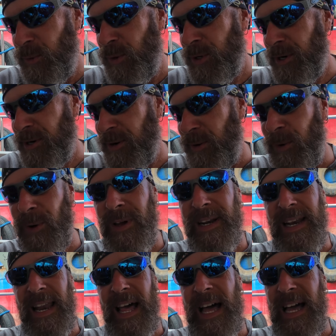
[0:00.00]
order
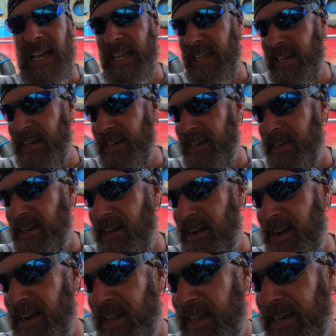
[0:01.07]
online, all
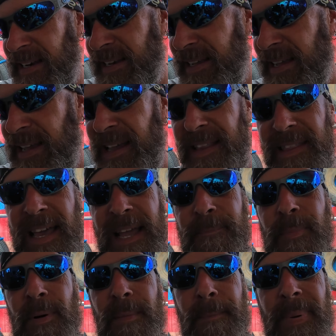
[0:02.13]
right? They
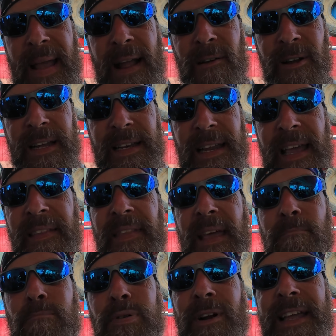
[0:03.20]
prepare it and they
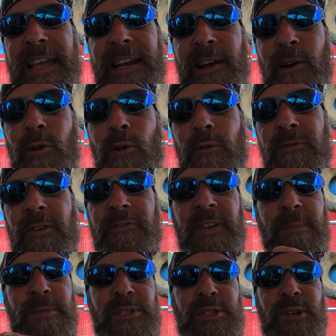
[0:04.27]
bring it over
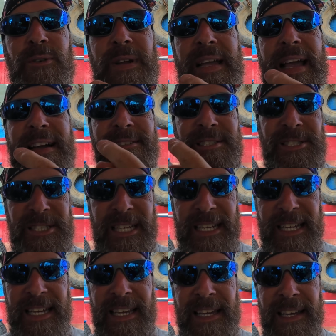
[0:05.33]
from Surigao
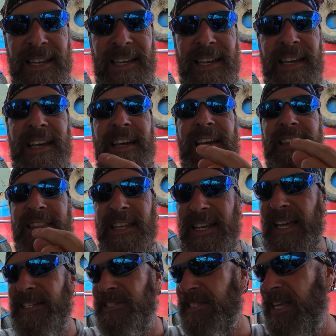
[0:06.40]
City the
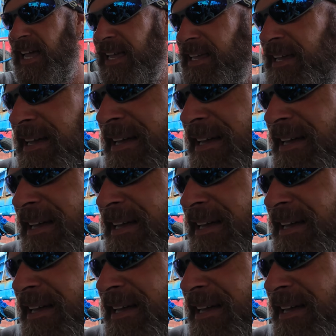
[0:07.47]
next day.